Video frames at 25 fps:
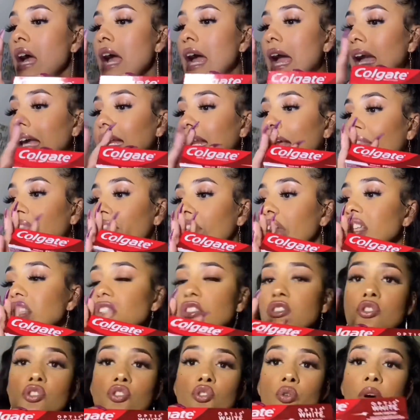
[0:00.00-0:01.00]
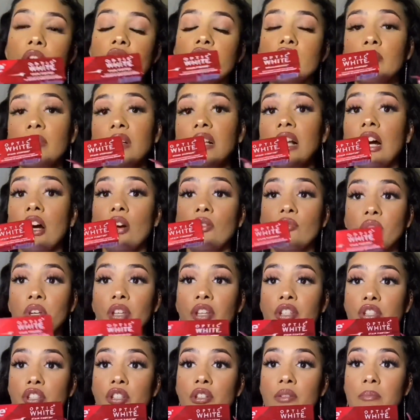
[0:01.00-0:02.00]
and I think this is going to be like a
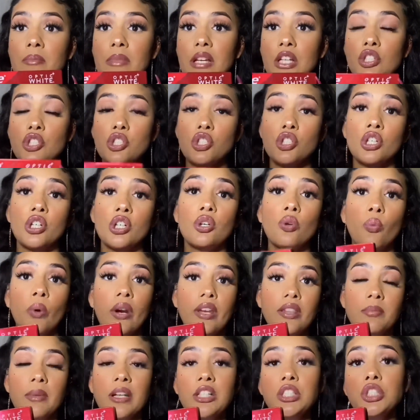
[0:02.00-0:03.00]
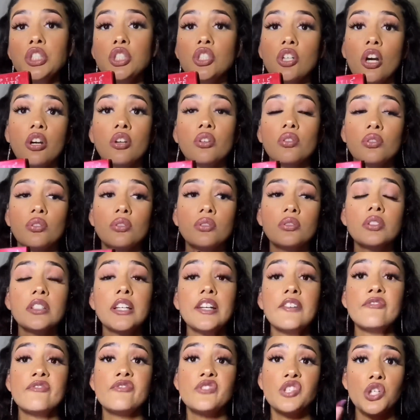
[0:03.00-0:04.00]
really good mixture with my charcoal
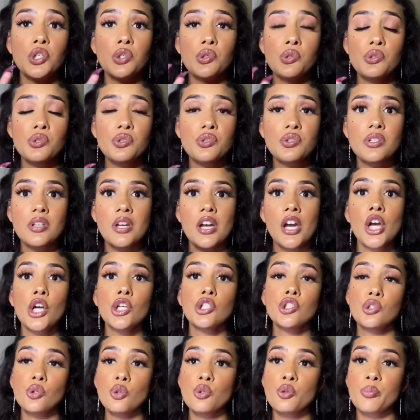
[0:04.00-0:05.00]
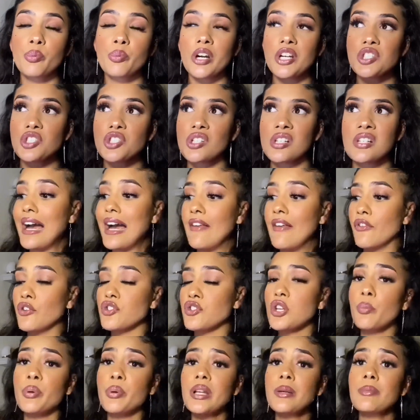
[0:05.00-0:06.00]
infused toothbrushes. Those
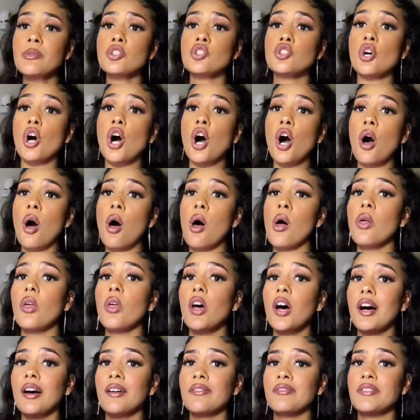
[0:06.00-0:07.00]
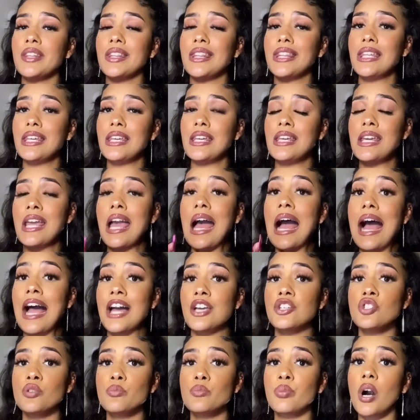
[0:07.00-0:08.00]
are pretty much all of the
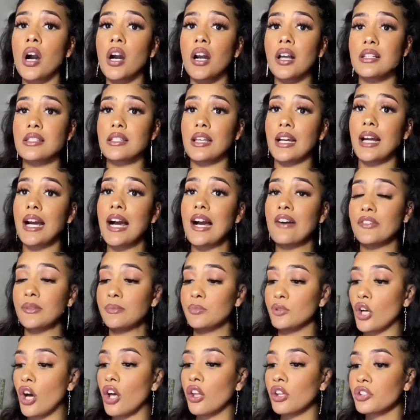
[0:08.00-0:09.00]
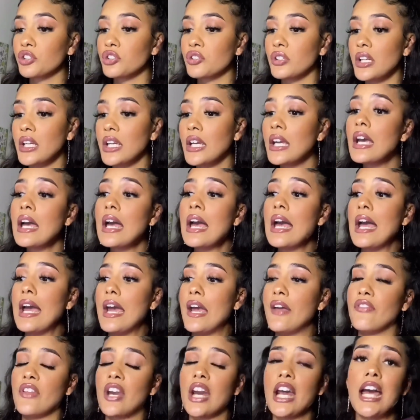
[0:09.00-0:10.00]
hygiene products that I got from Dollar Tree
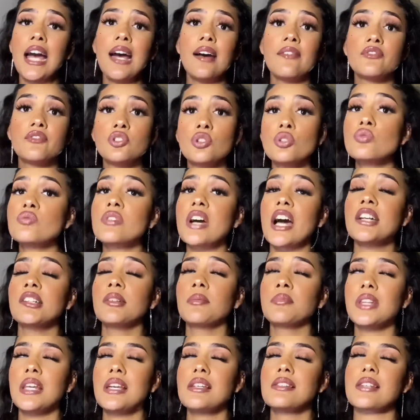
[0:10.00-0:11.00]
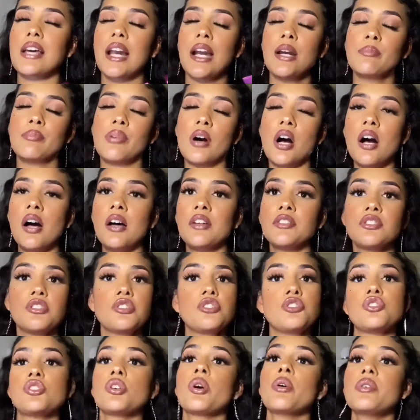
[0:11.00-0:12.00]
and then I have two random things that I bought to
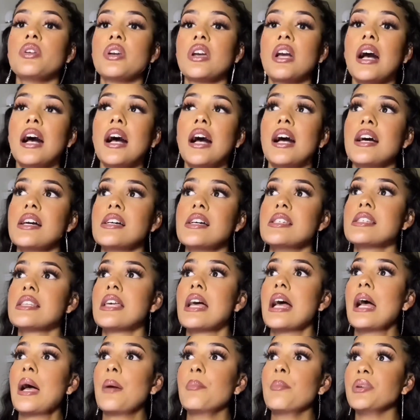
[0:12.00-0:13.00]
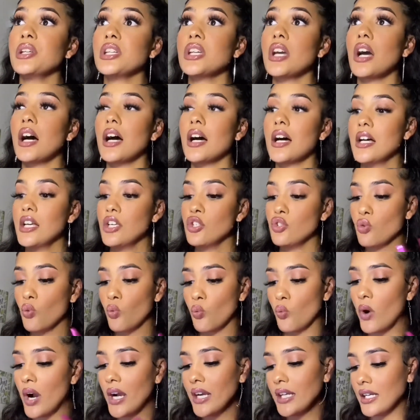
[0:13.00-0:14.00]
show you guys because
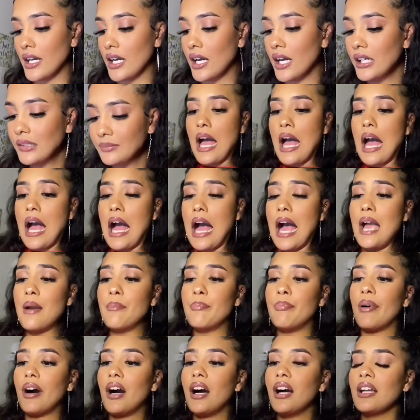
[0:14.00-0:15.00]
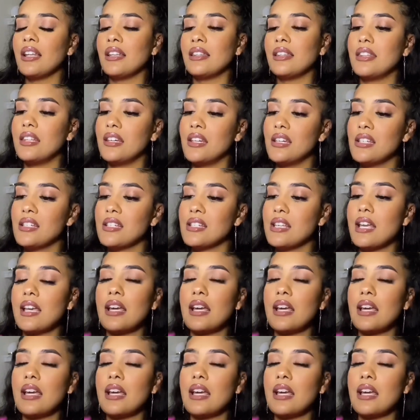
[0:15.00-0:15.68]
why not? I bought this